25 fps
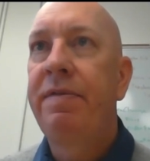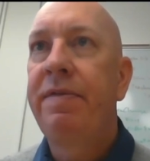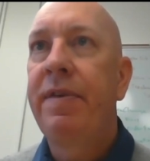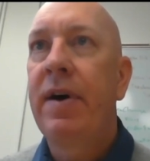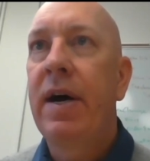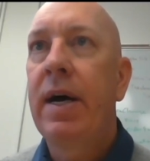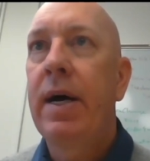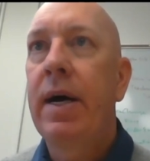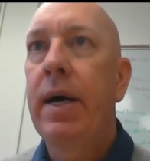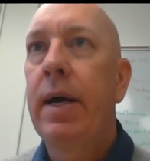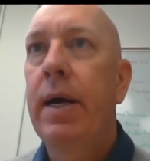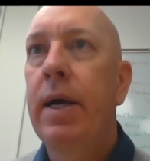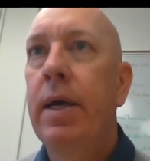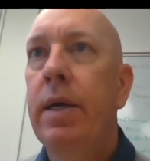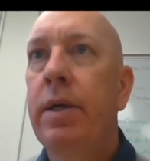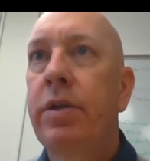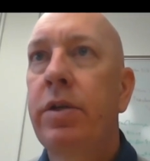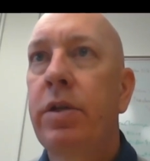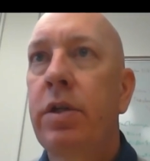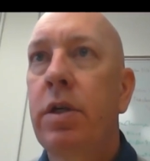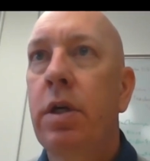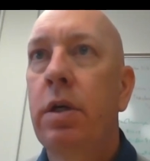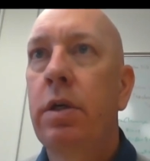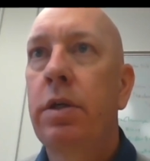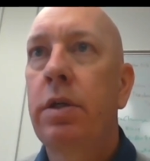if I
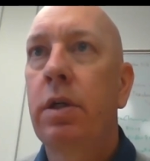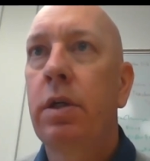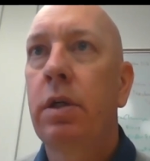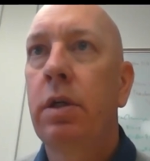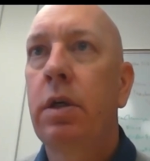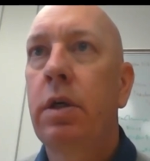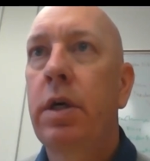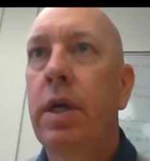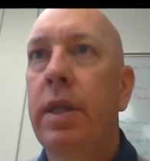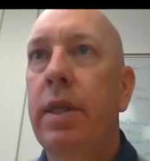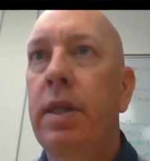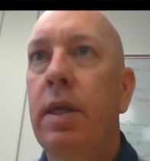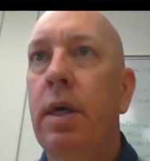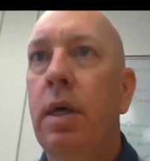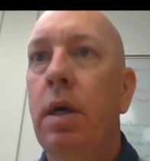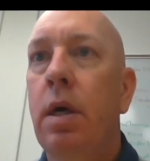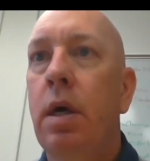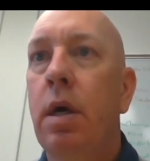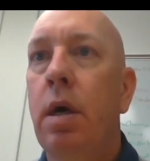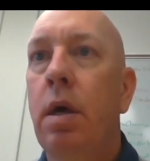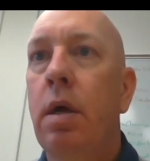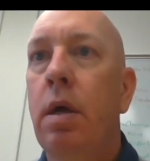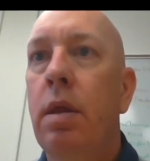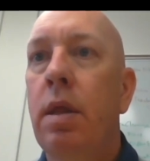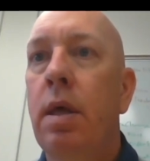start to look at
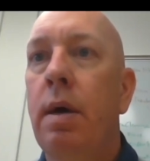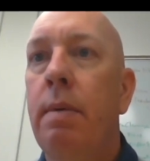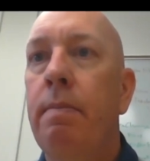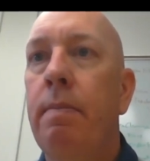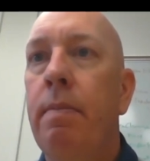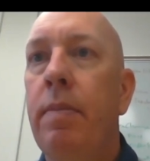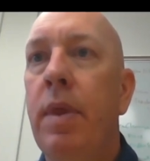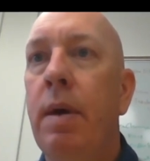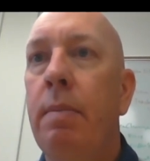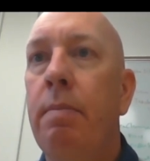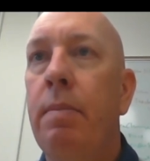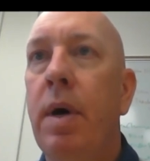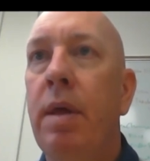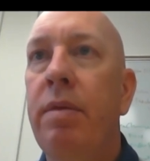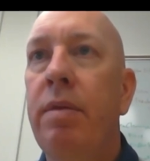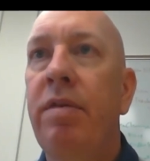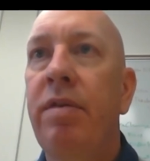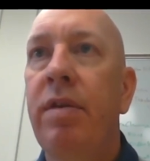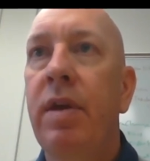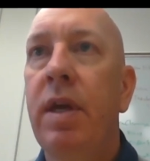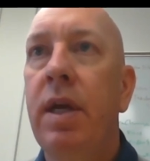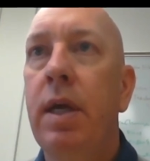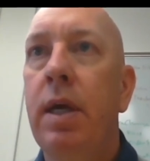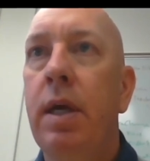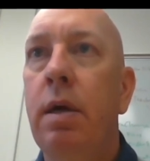the
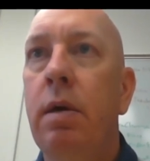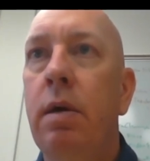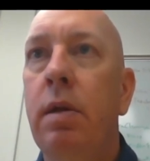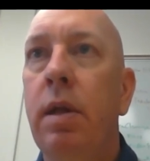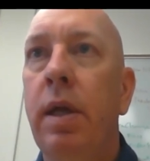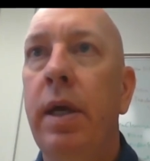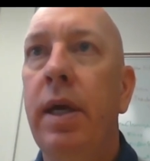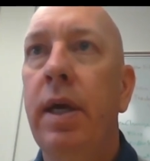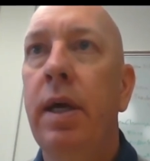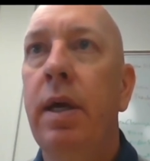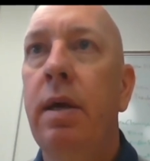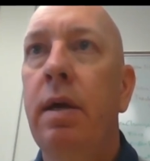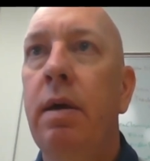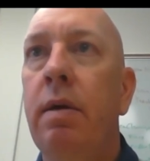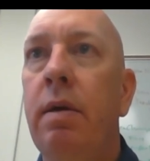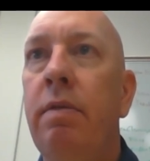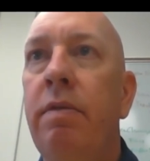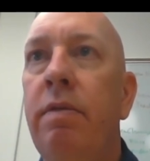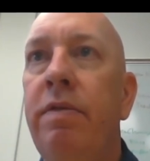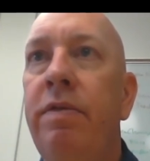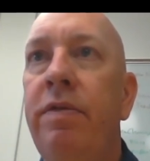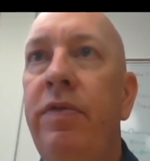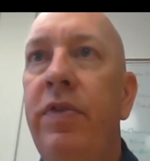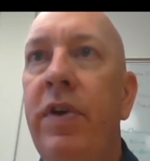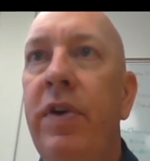monthly, yearly
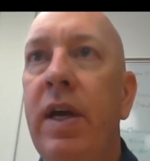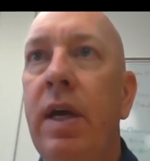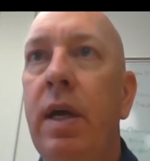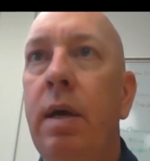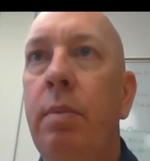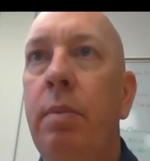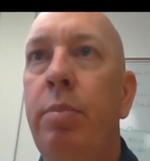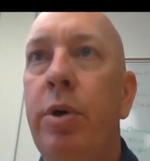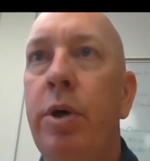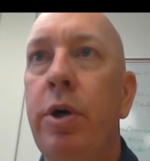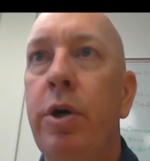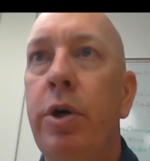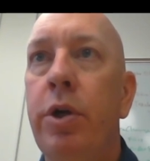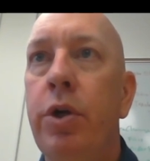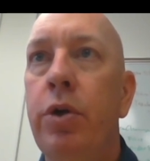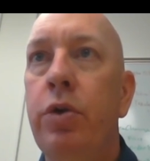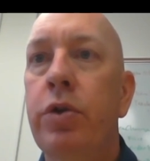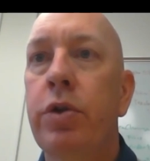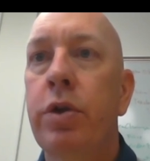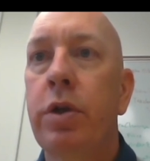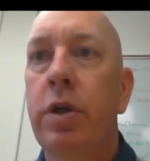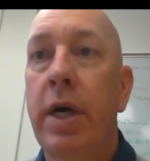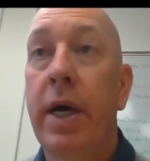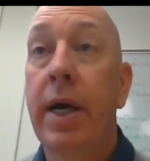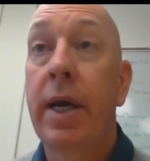fee per
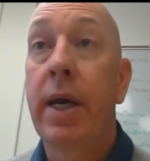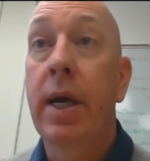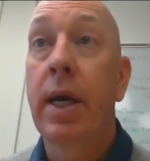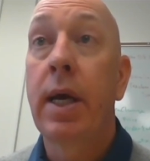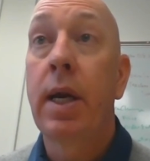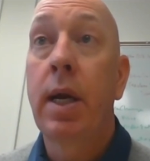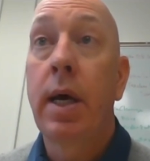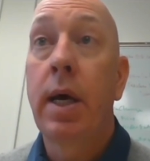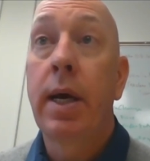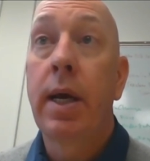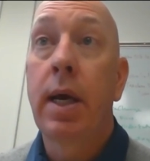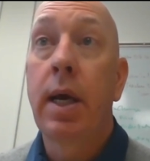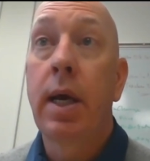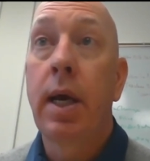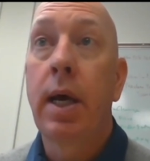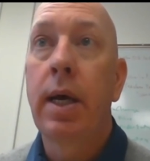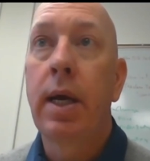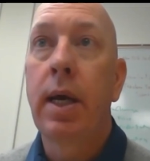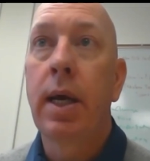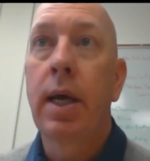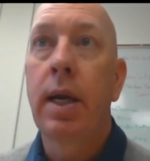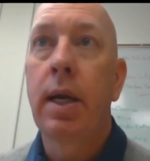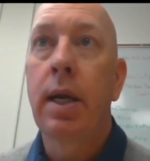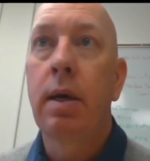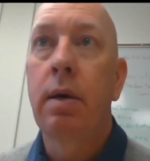user, I get
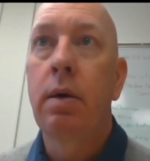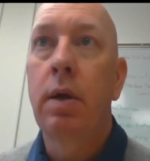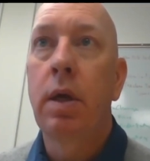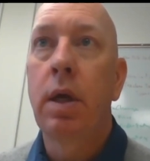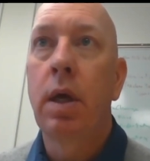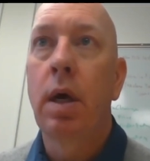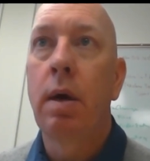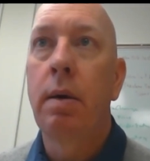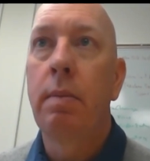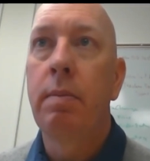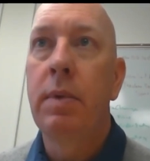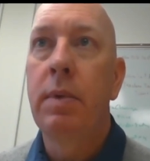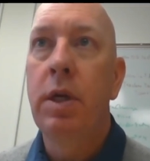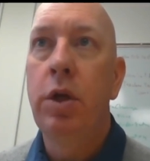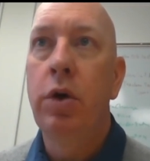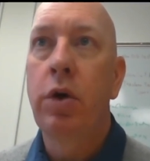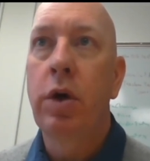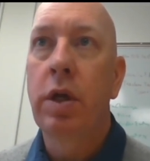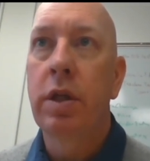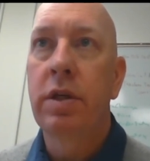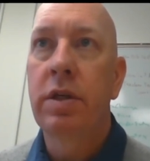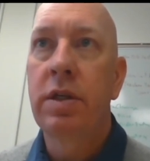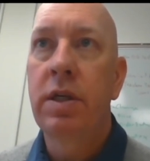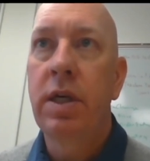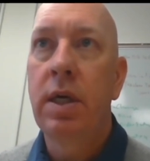it. Yeah. I mean, you
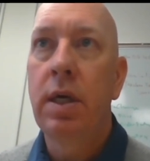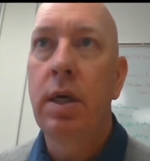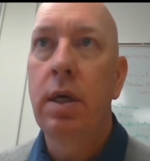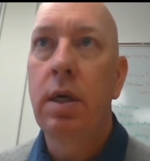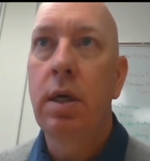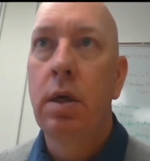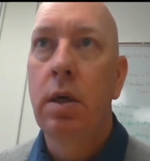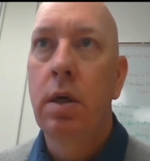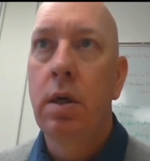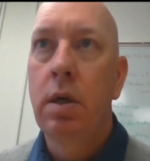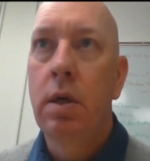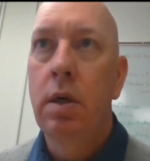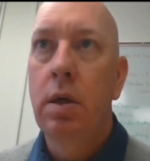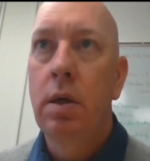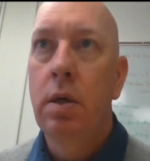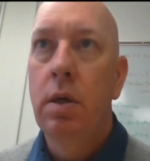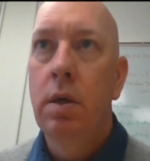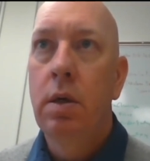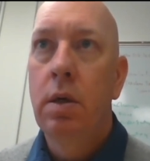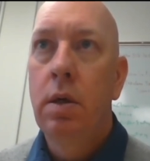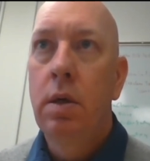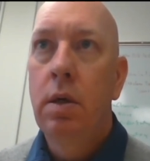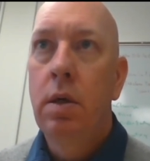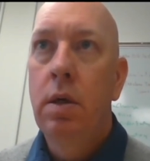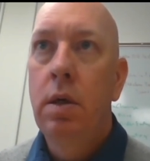can see
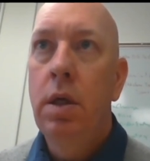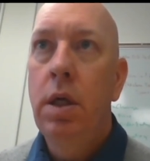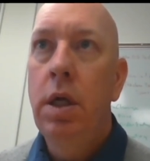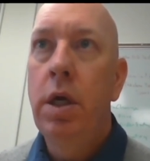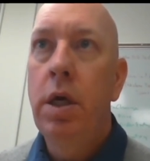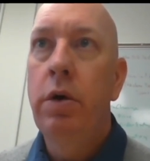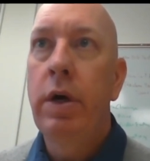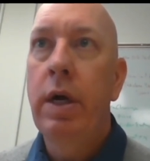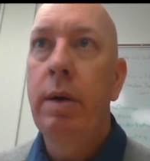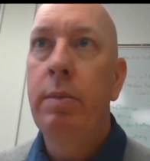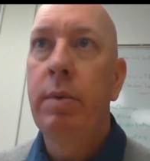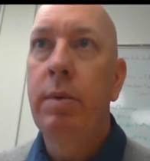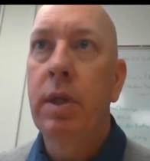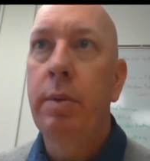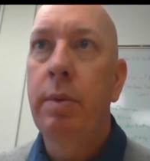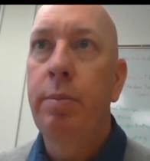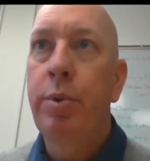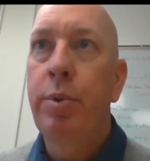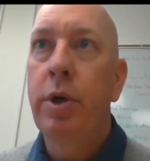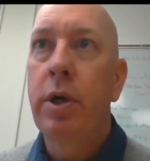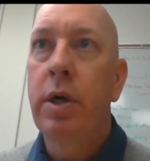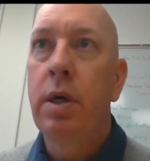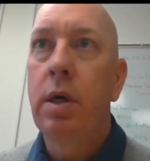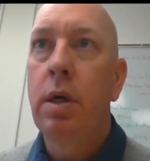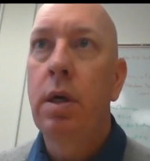you're able to
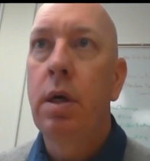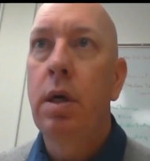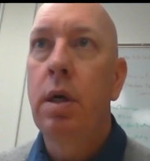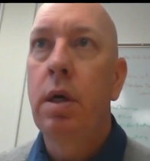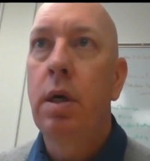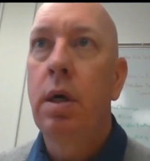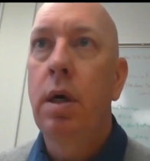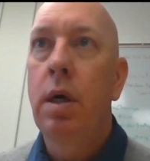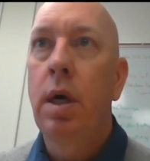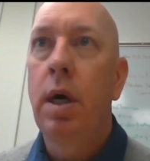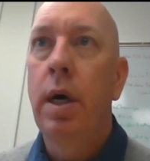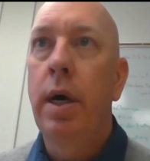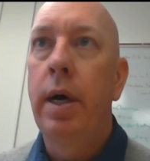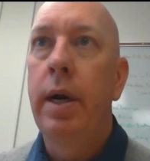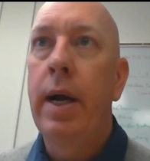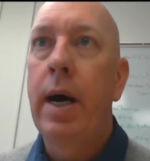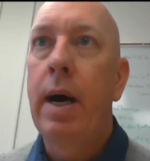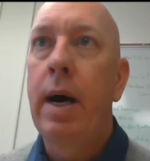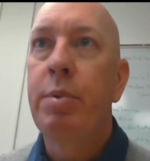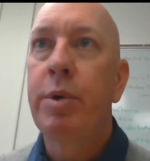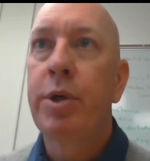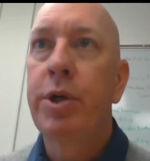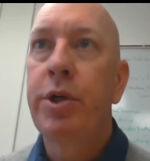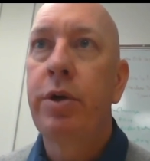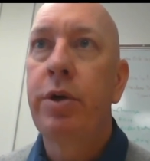put an
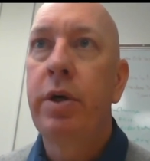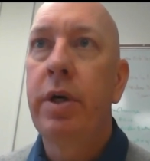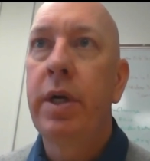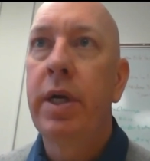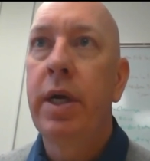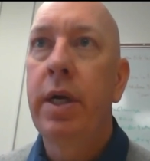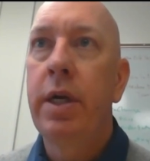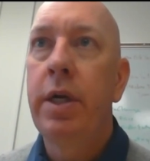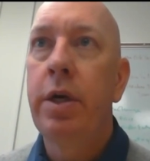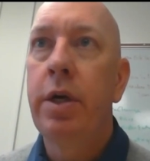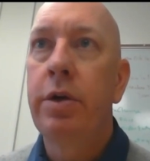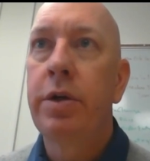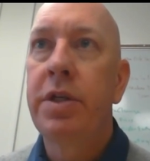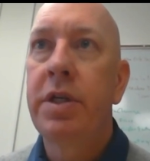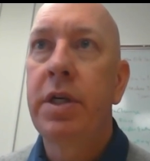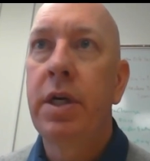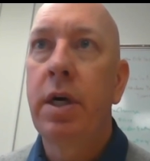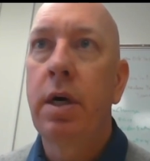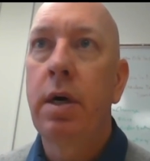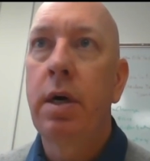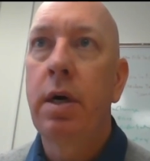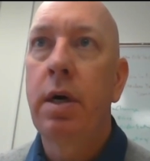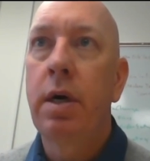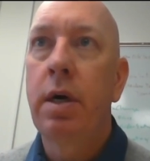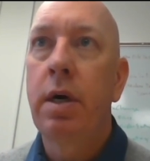opportunity in your
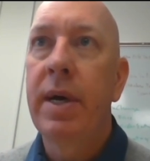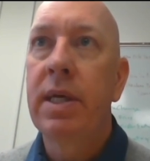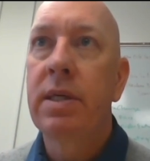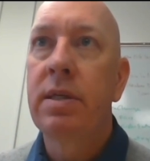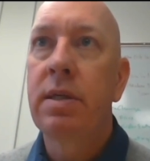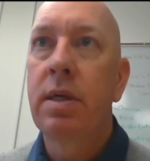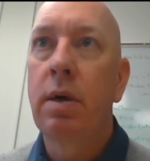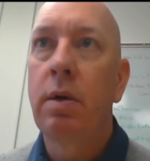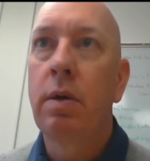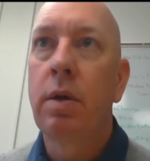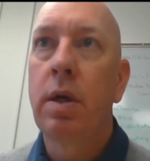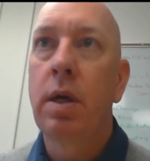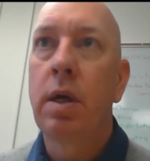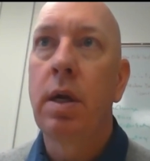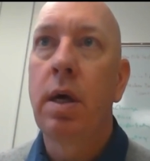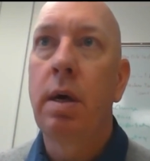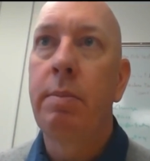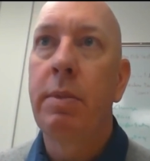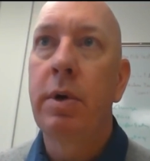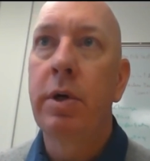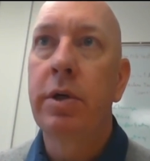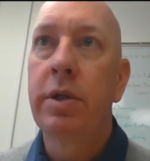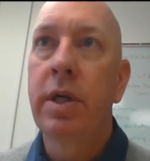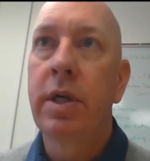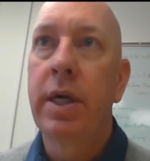CRM based on the
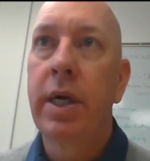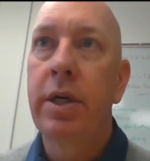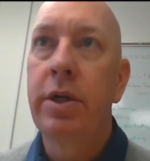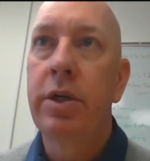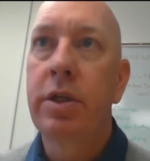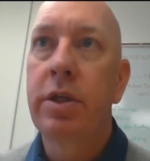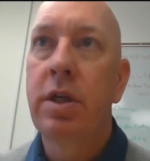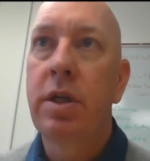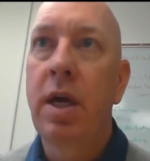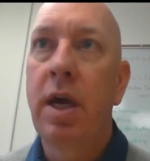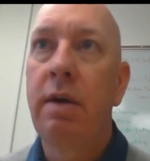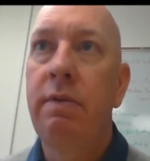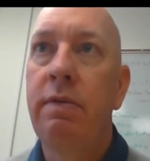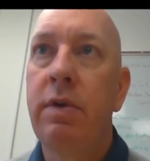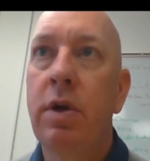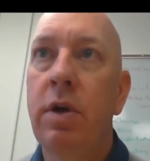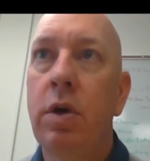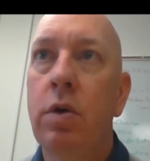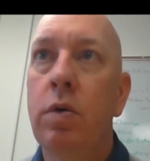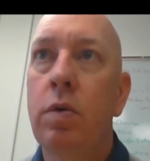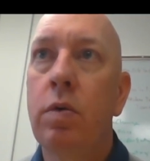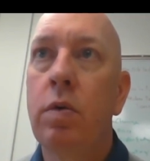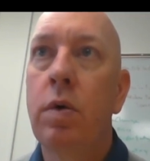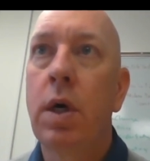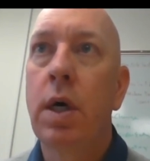numbers that I just gave
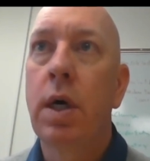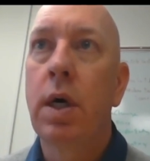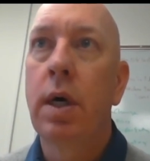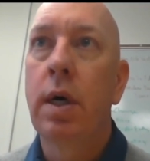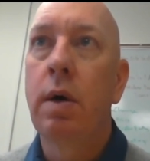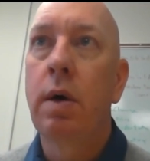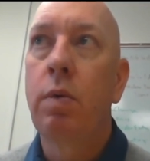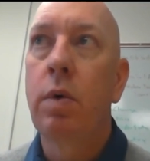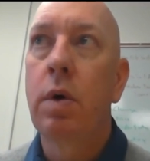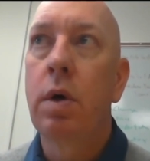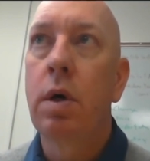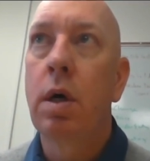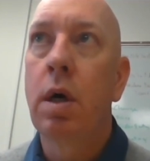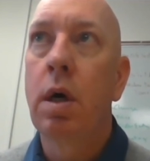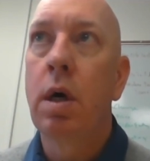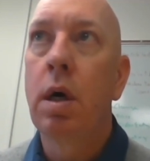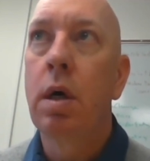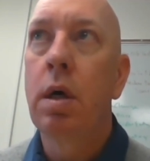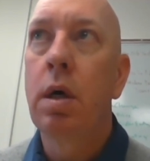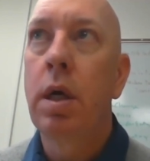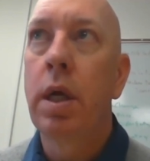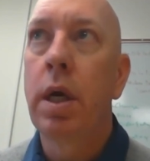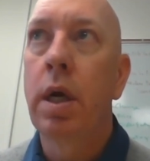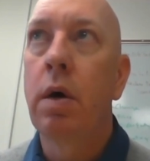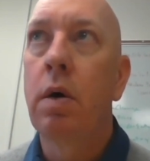you,
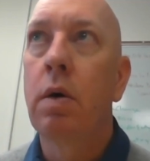where,